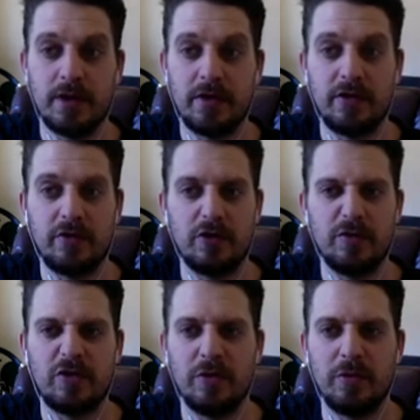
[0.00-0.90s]
I say, Scott
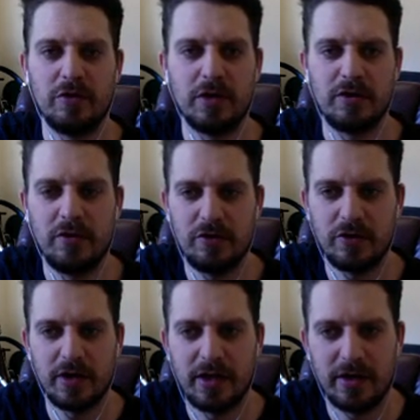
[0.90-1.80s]
McTominay as well because he's got
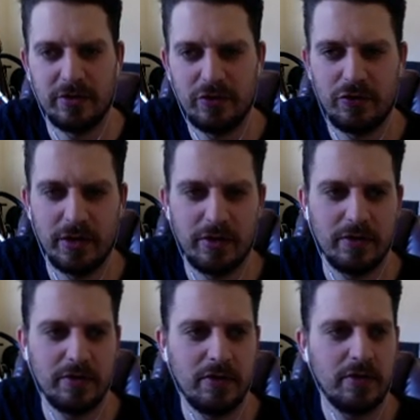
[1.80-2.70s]
that kind of strength
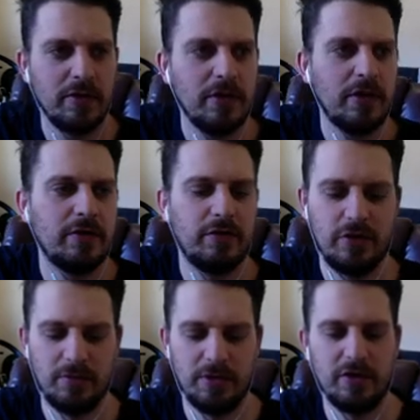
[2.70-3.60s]
and
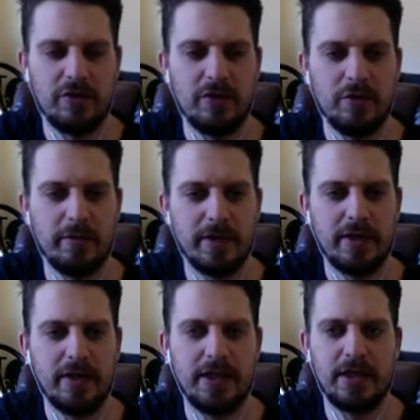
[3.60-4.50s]
determination that we might
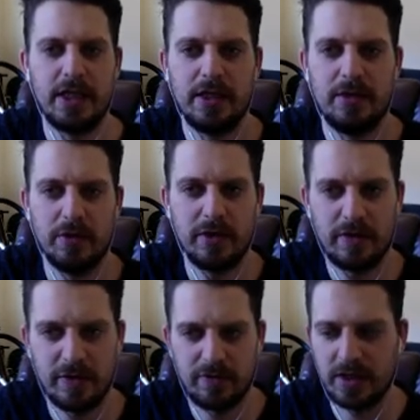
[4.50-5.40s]
need to get with a
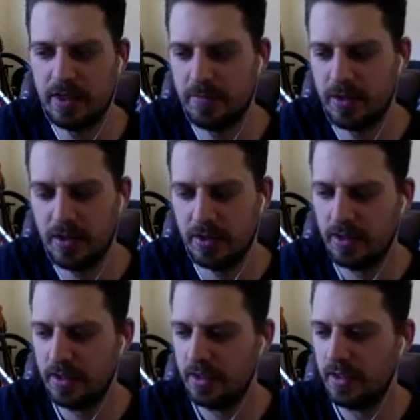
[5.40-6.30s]
tough game
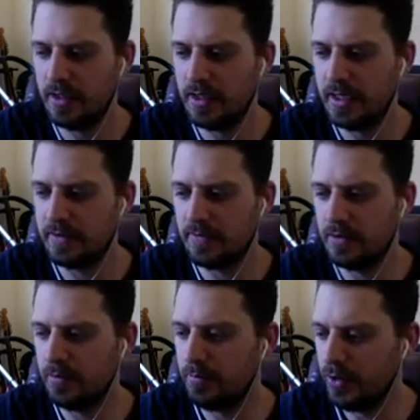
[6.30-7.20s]
at
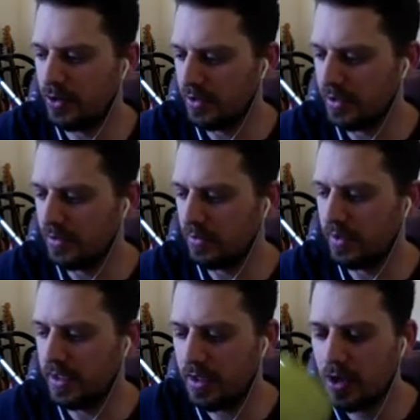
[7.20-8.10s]
Burnley away.